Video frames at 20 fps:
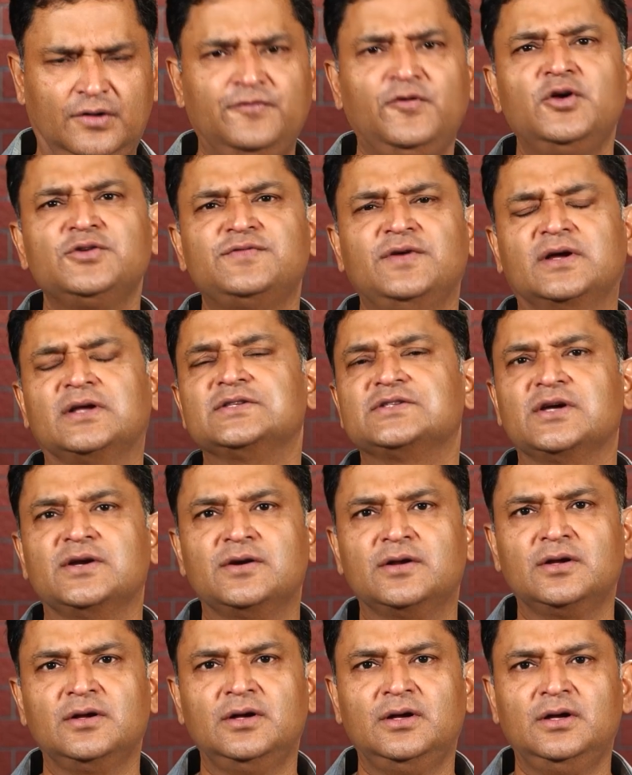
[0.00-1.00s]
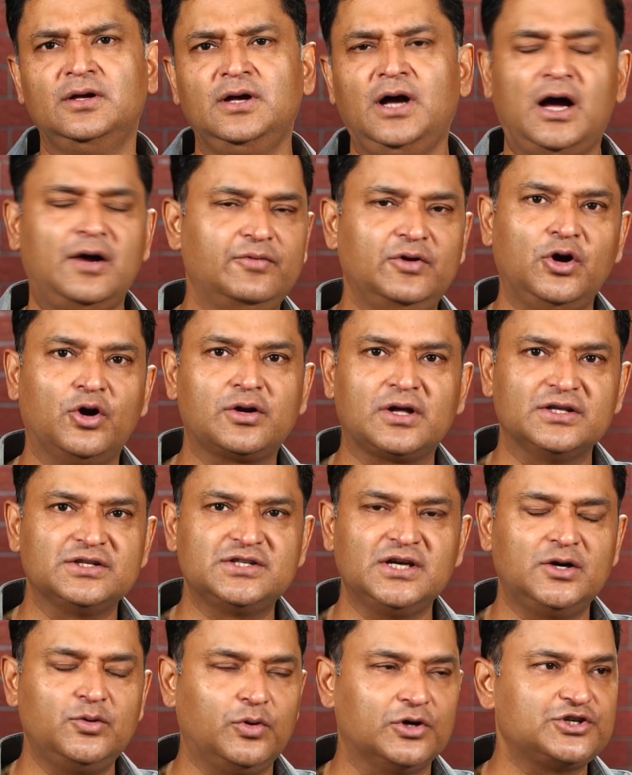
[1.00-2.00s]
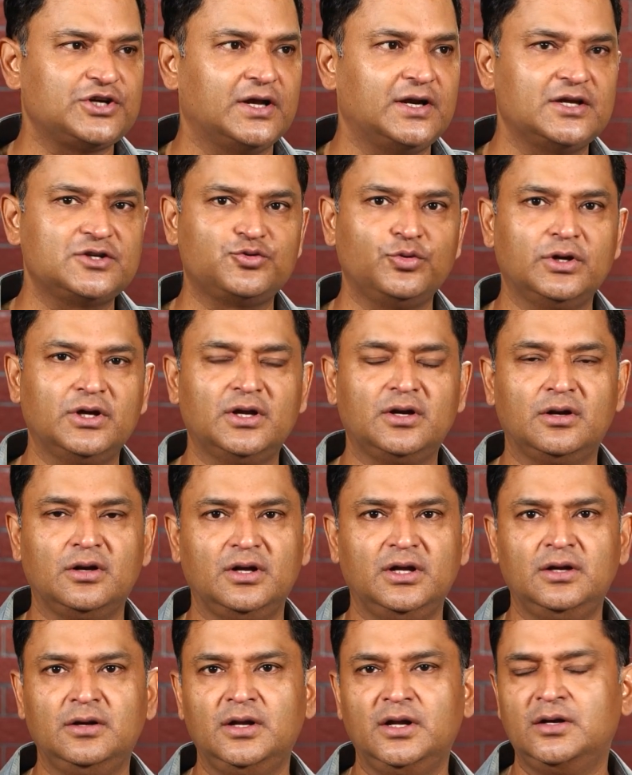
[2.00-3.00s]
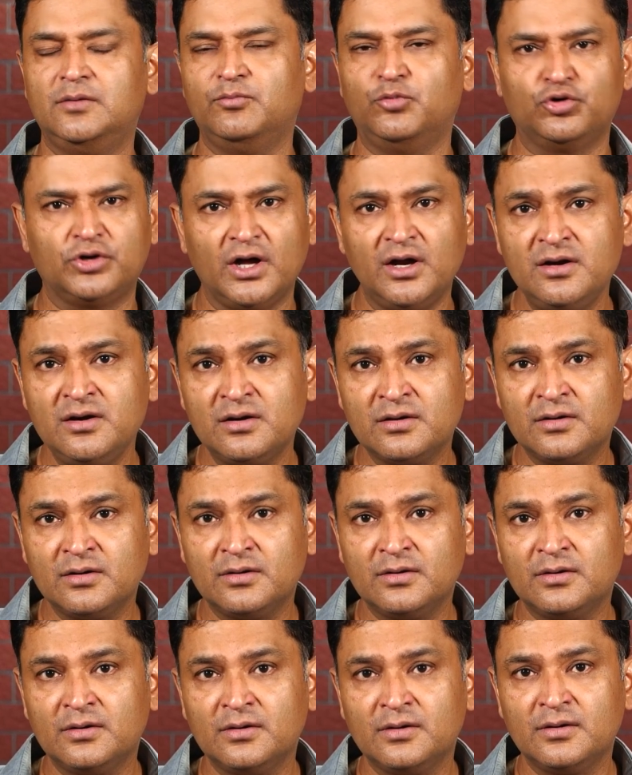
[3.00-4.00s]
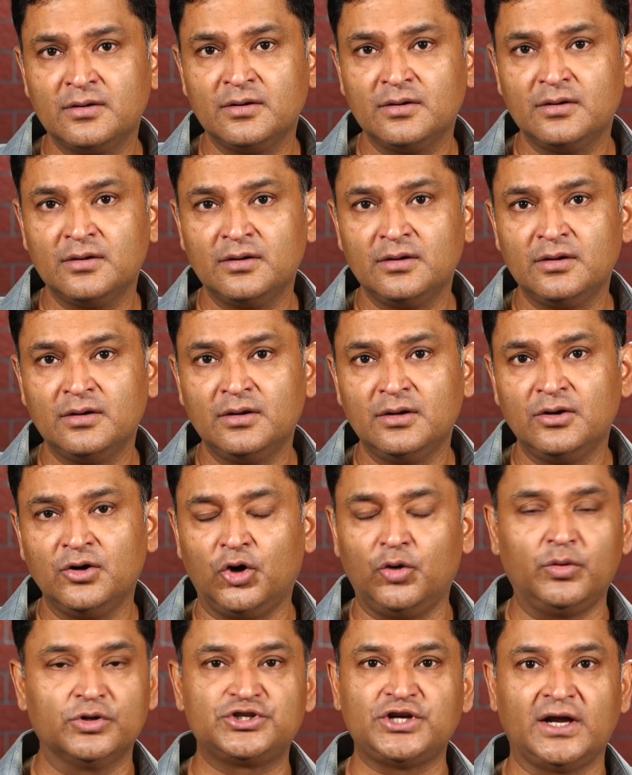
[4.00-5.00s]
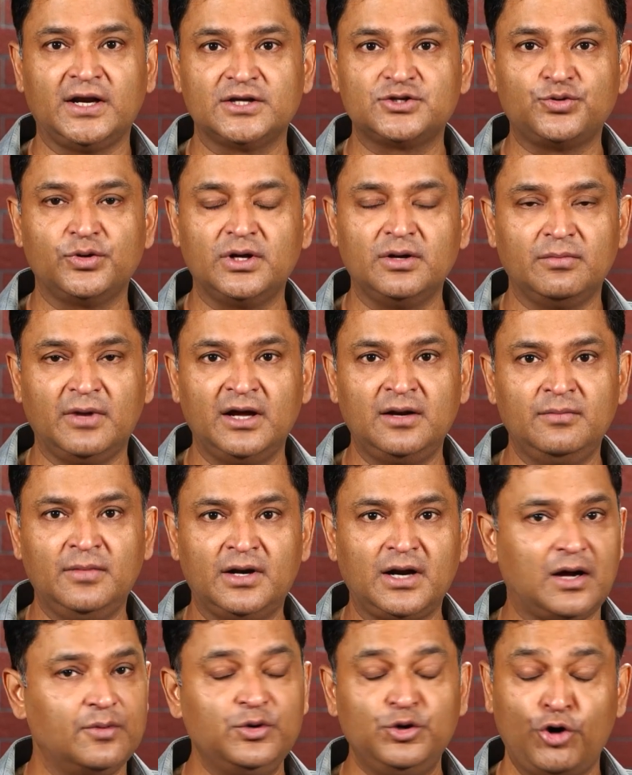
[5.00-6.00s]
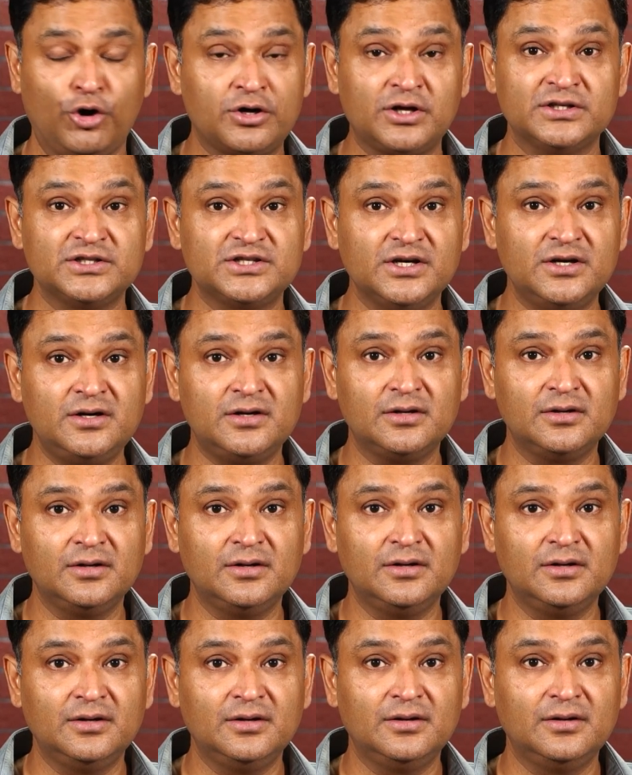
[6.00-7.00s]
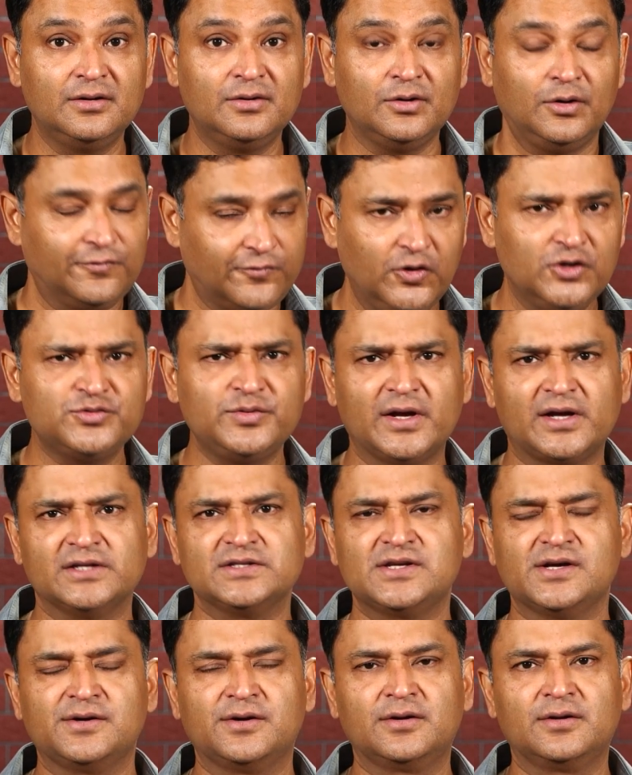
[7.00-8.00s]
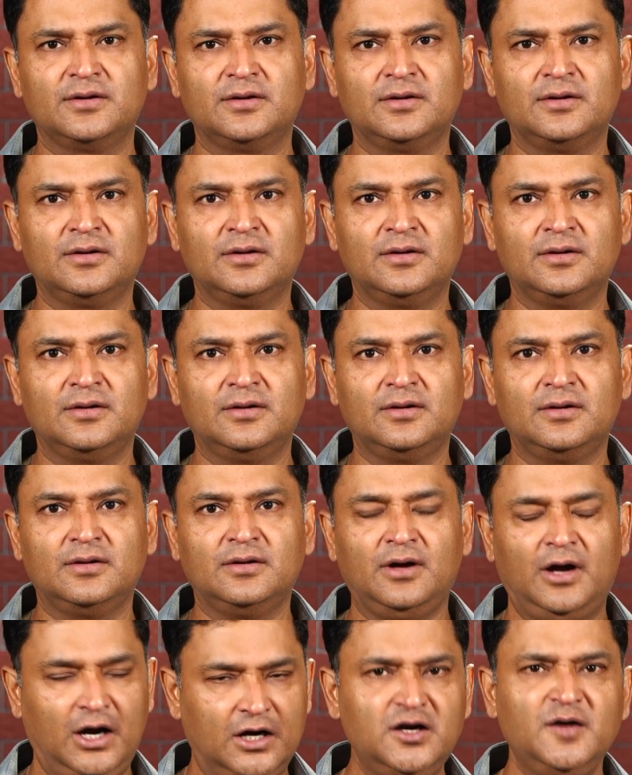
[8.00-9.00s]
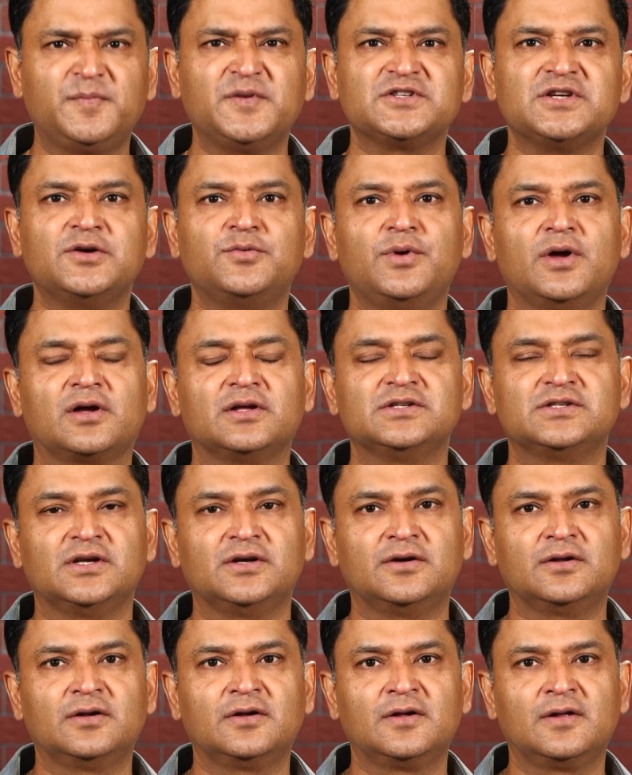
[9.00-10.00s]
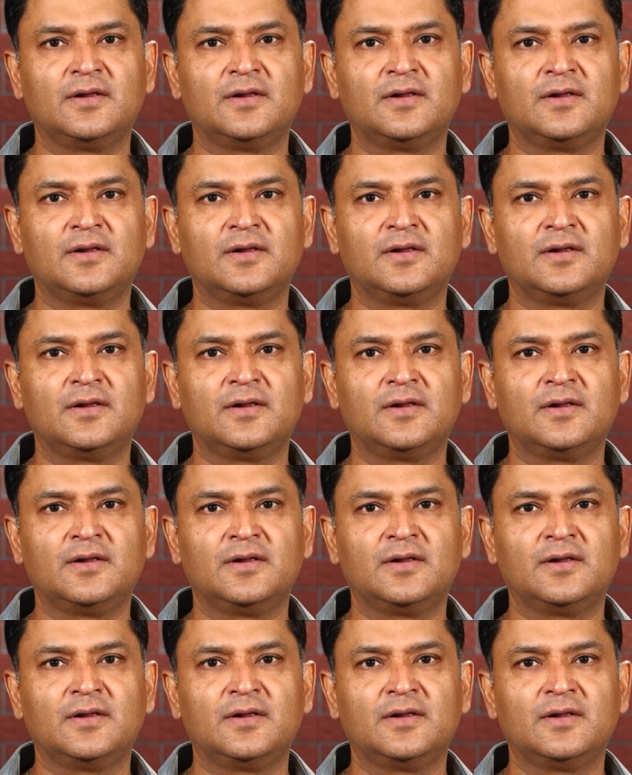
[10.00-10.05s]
Of course we are concerned. Are we not concerned what China is doing in Bhutan? Or what China is doing in Myanmar? Are we not concerned? Of course we are concerned. 100% we are concerned.